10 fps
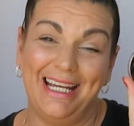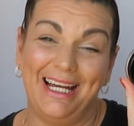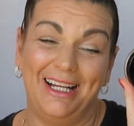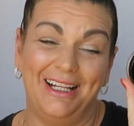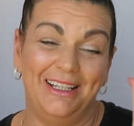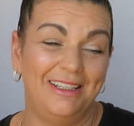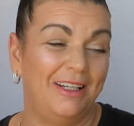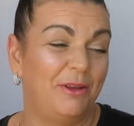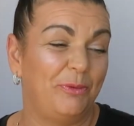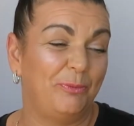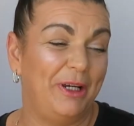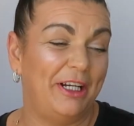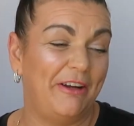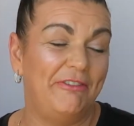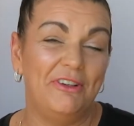Now,
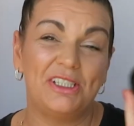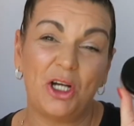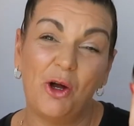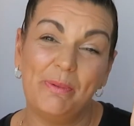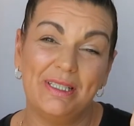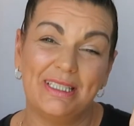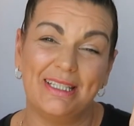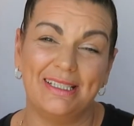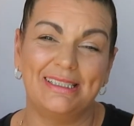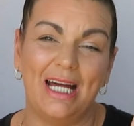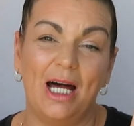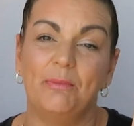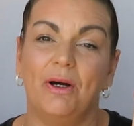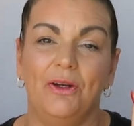when I first opened this up,